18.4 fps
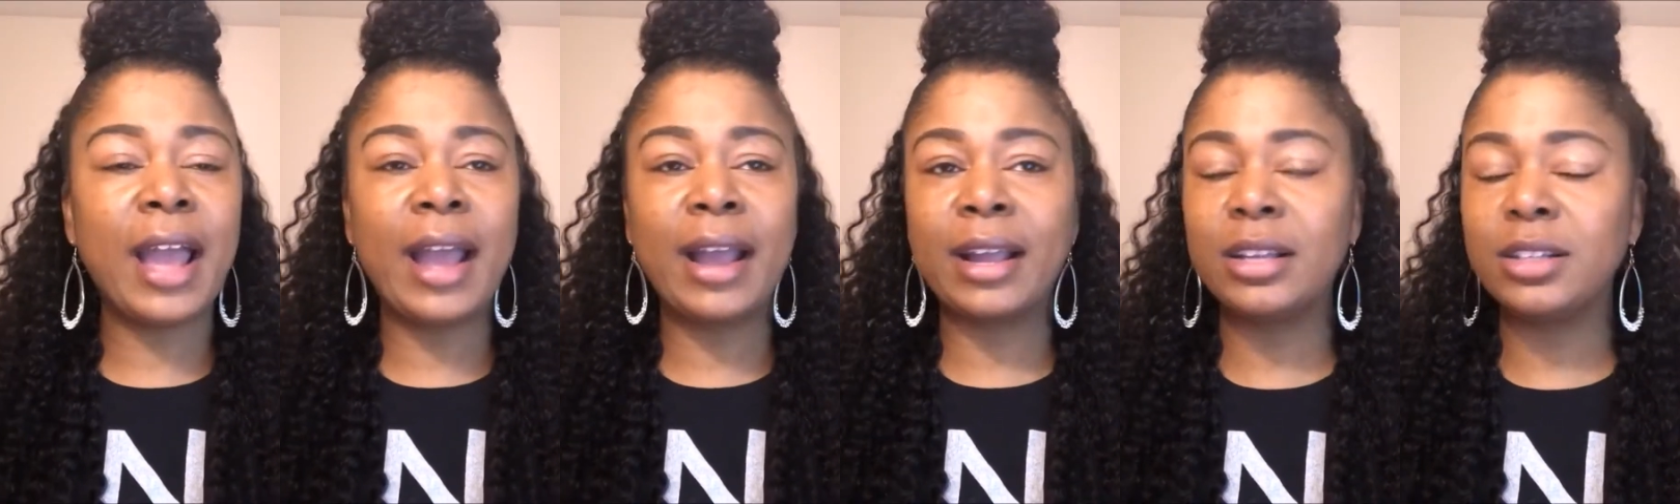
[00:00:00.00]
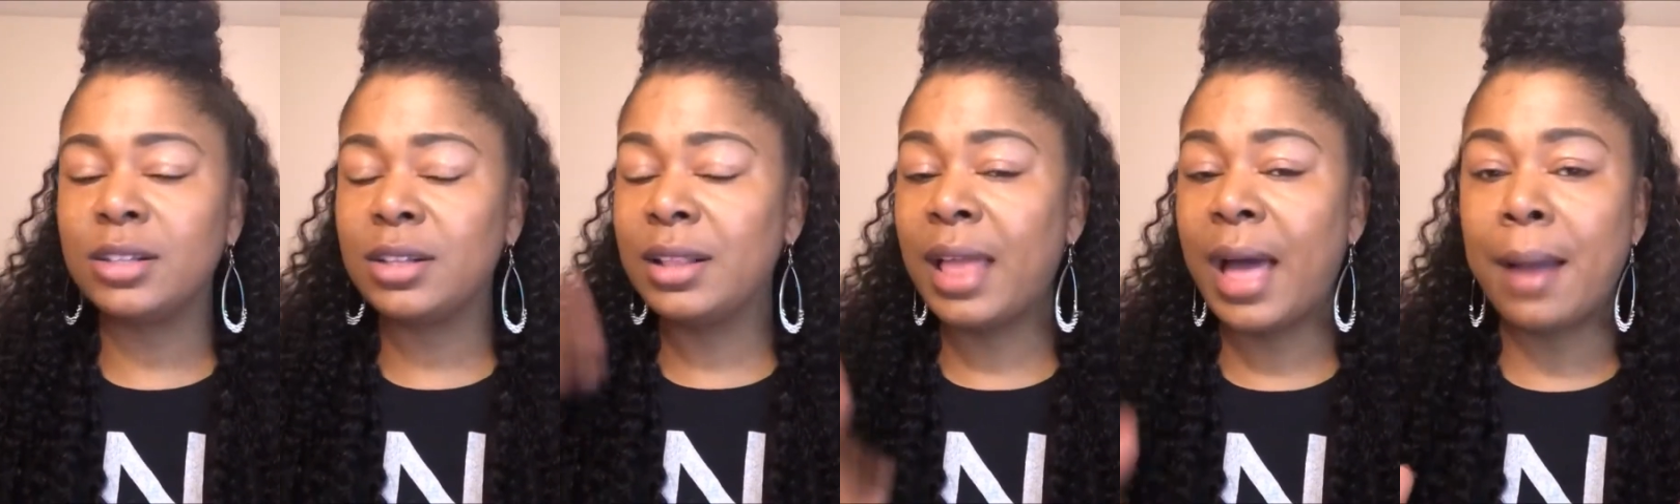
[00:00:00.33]
I can
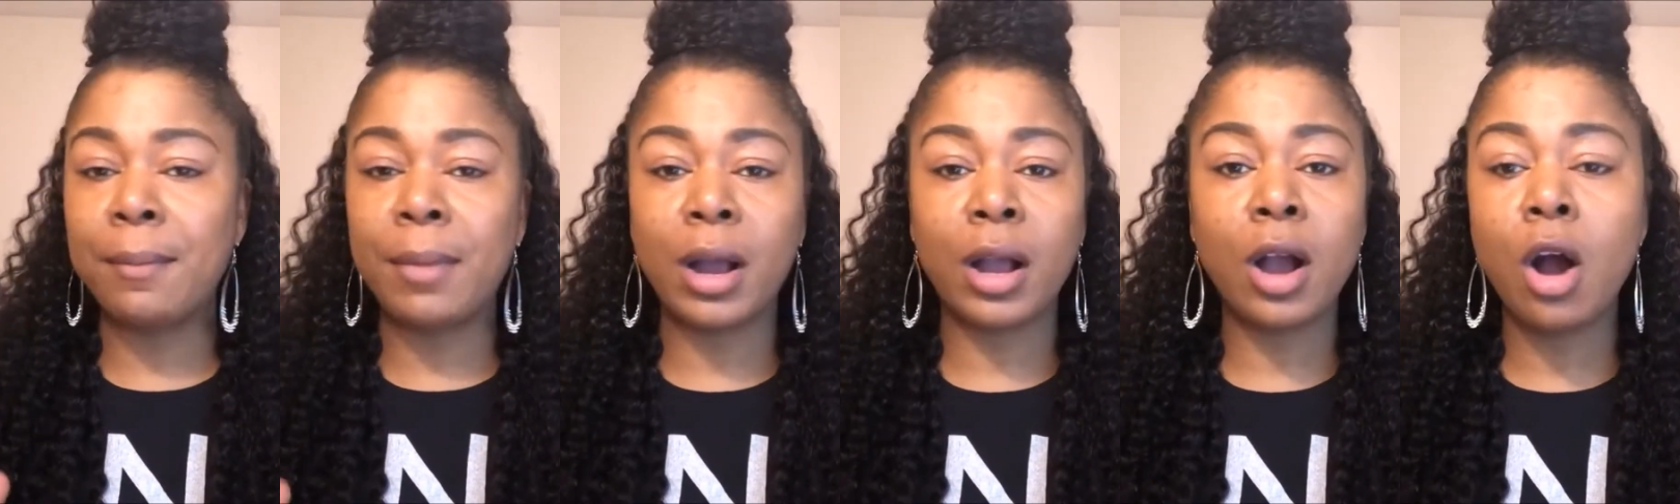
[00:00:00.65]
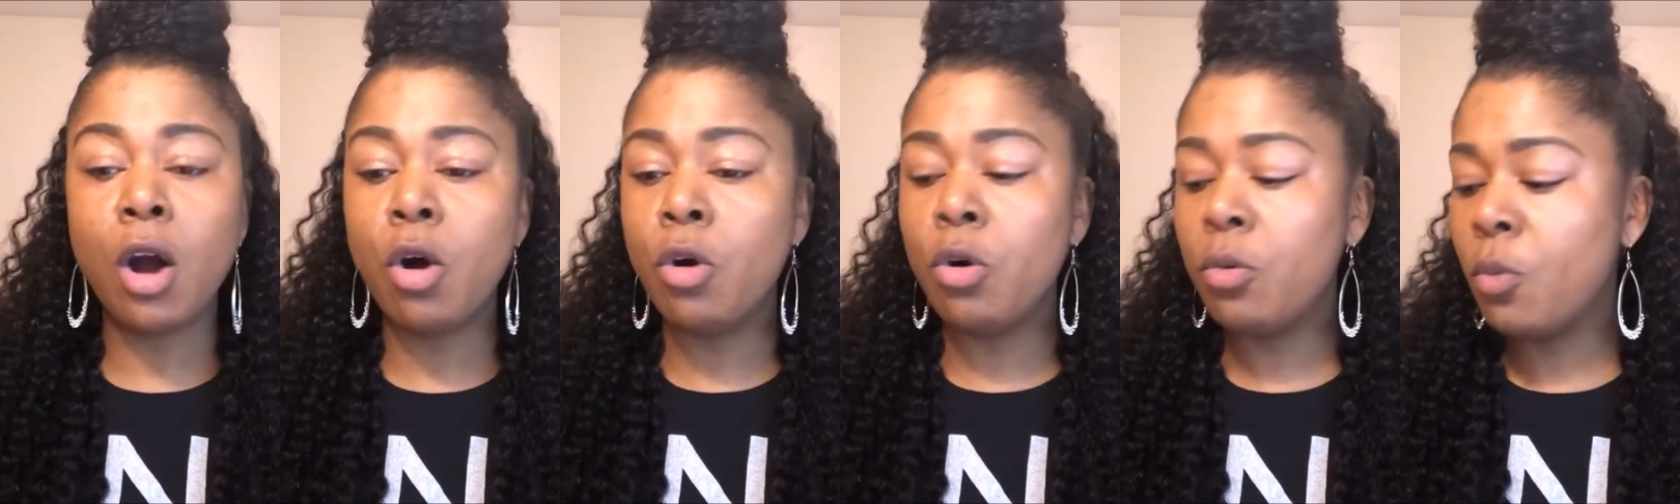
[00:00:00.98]
glide my
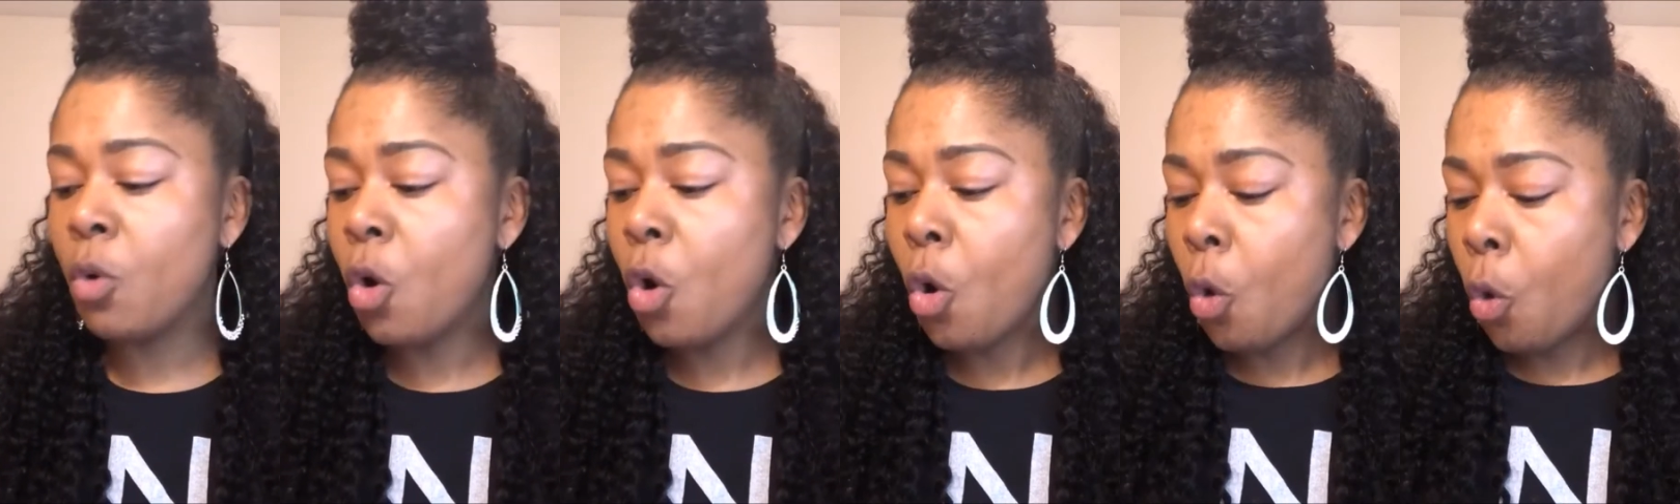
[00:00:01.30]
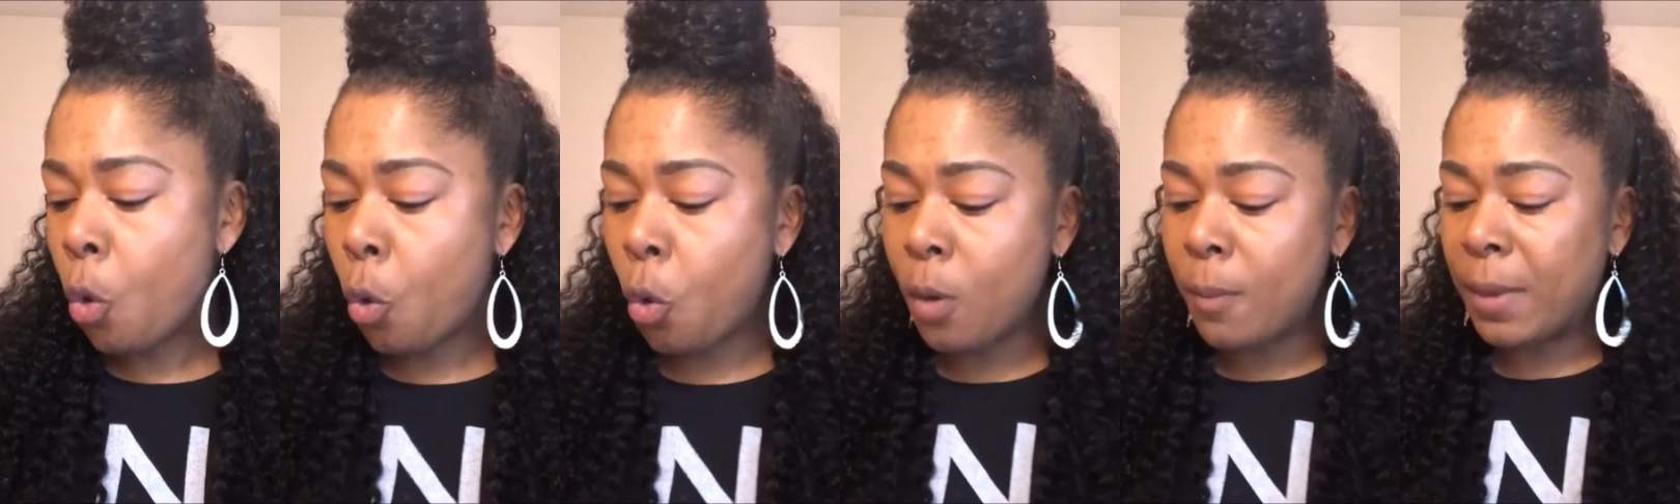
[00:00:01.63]
comb
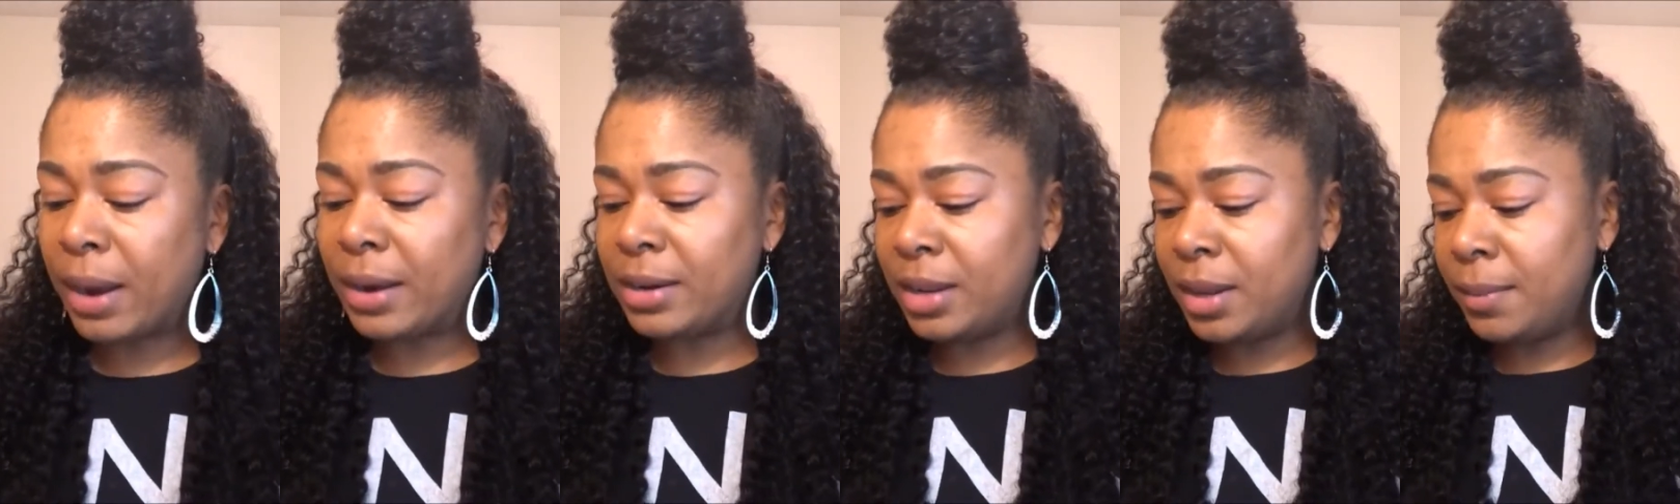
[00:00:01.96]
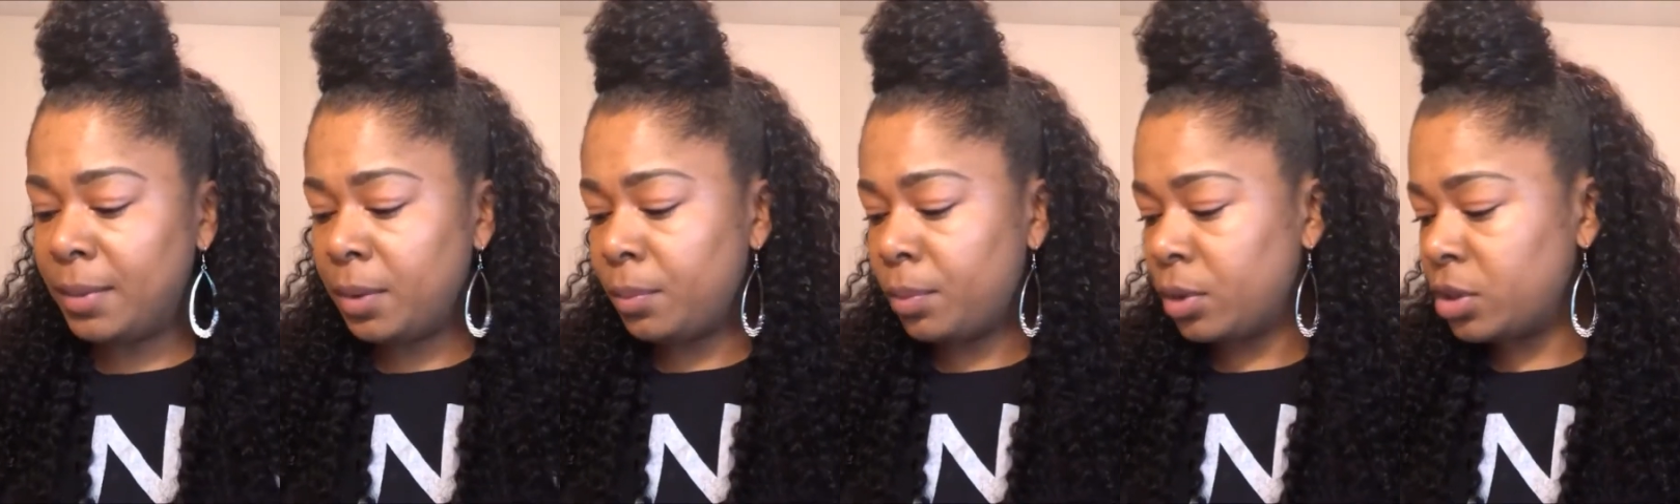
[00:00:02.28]
or my
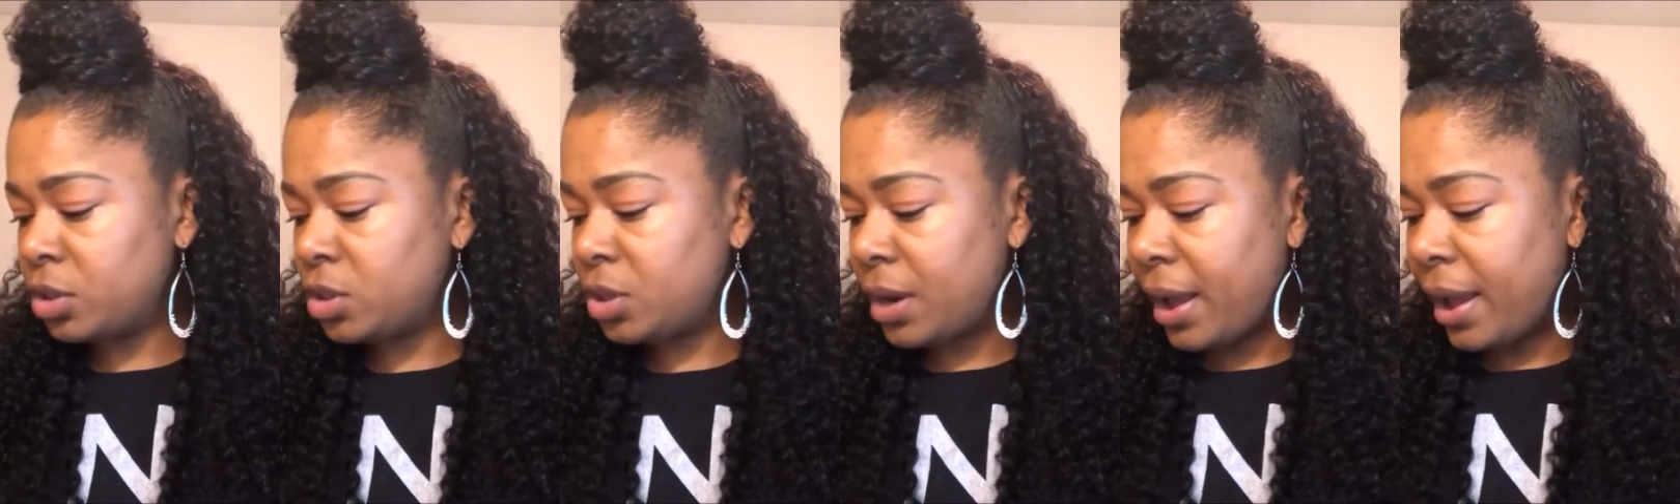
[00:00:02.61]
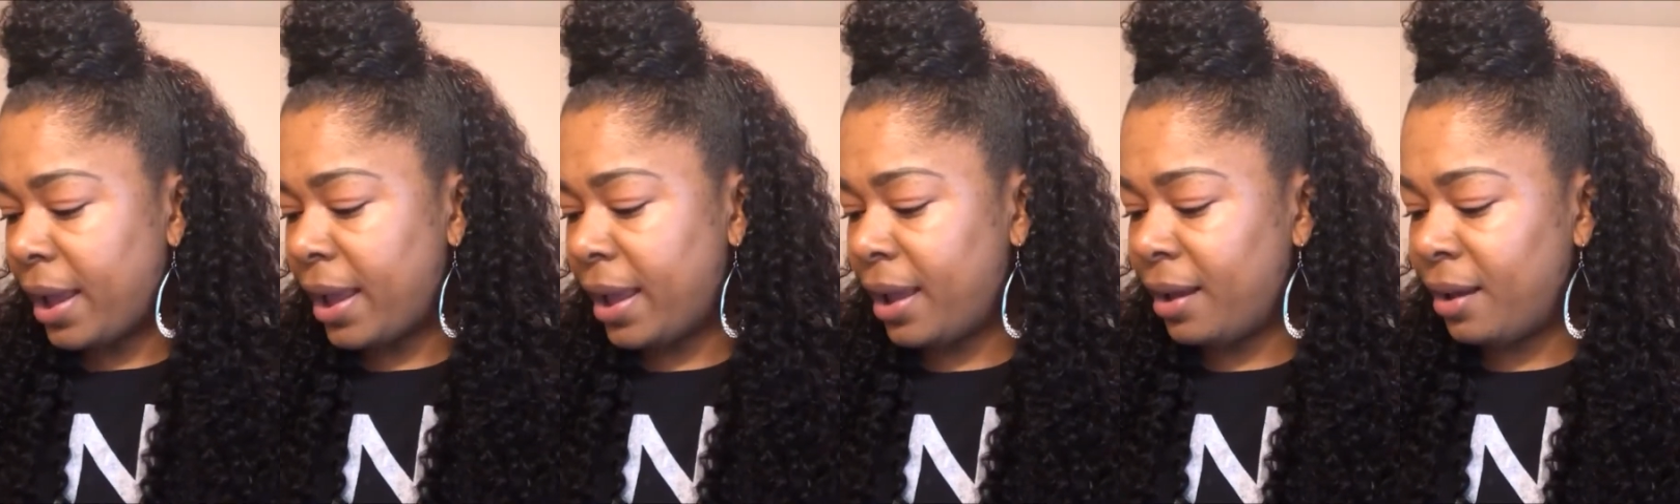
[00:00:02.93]
dimming brush that I
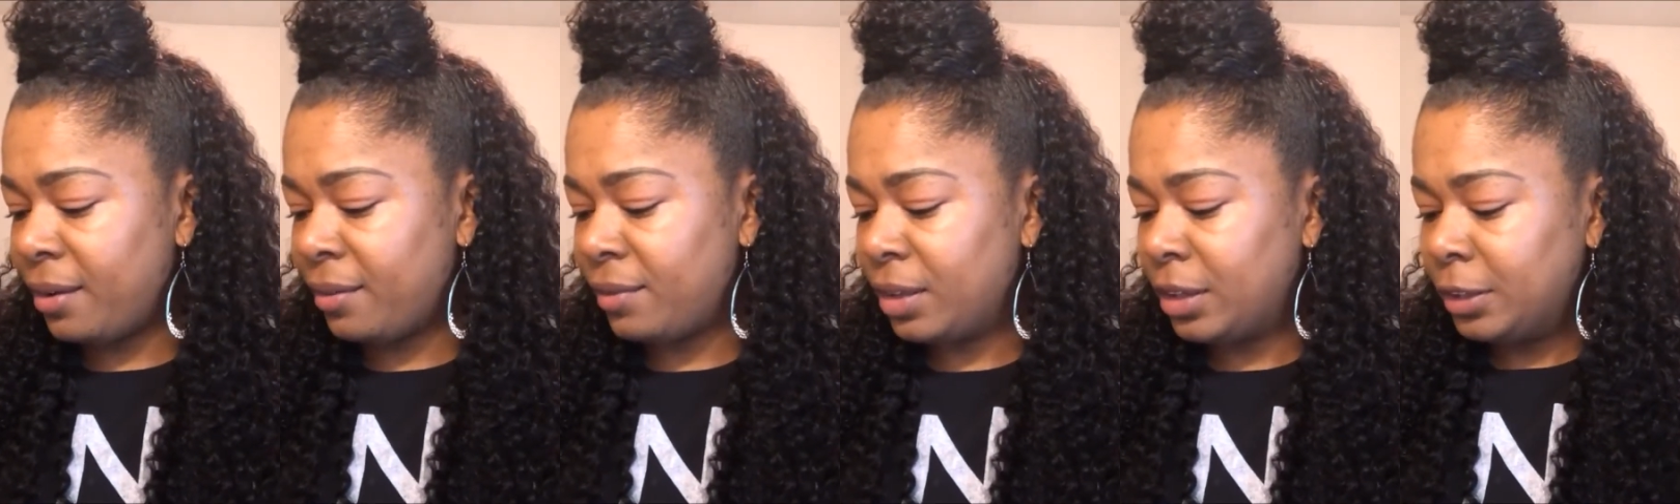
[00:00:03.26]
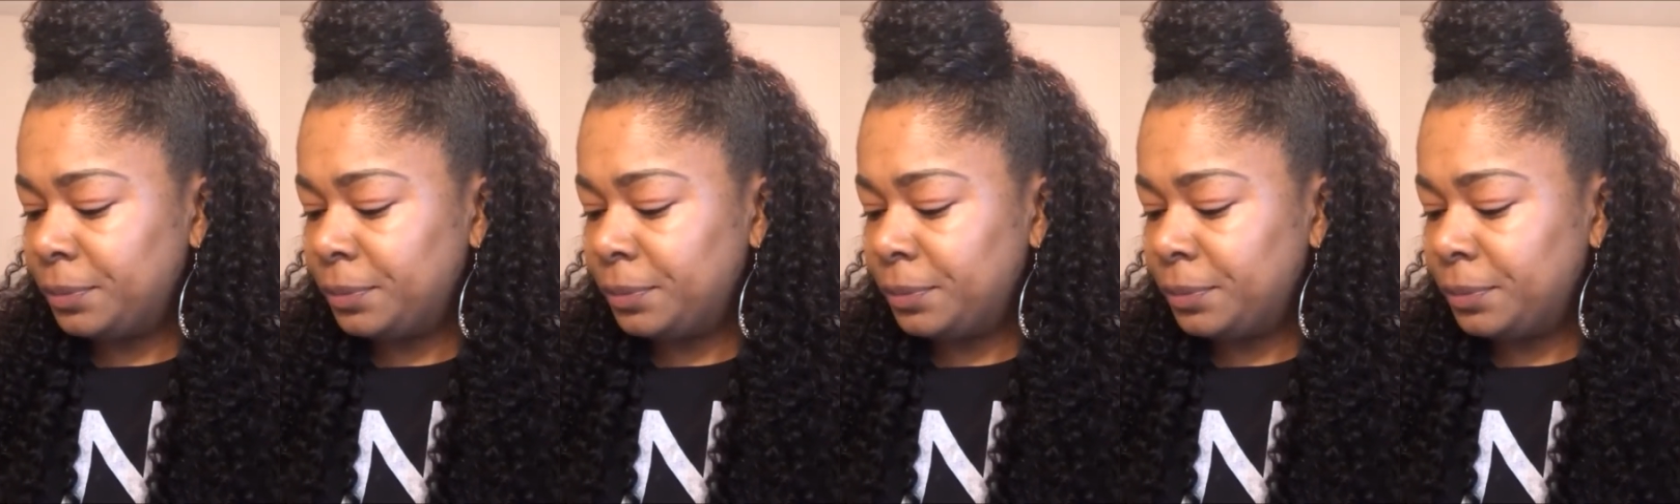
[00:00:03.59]
have.